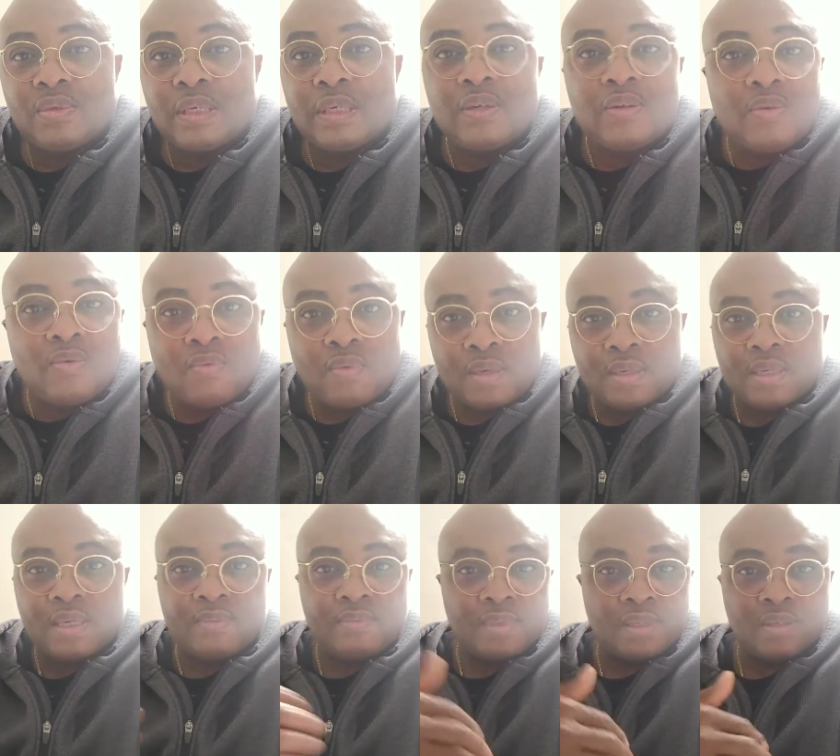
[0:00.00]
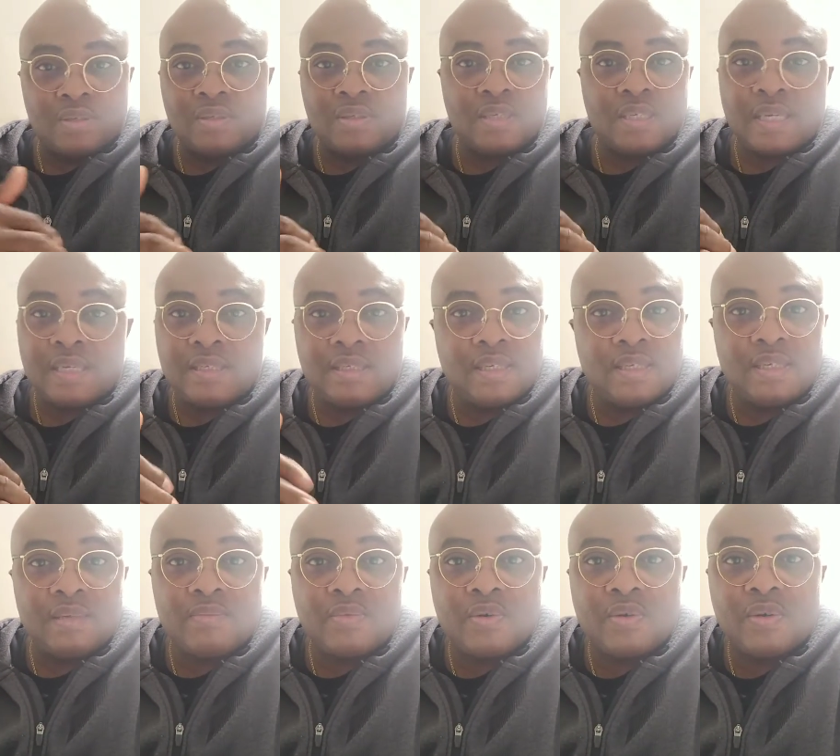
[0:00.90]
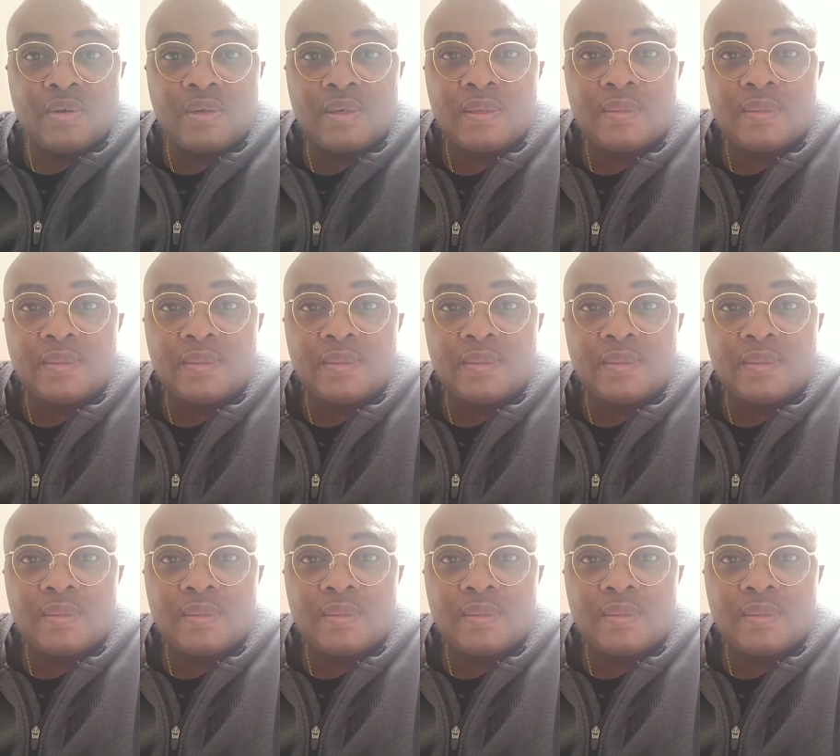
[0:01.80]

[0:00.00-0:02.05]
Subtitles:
and don't want them in the society anymore.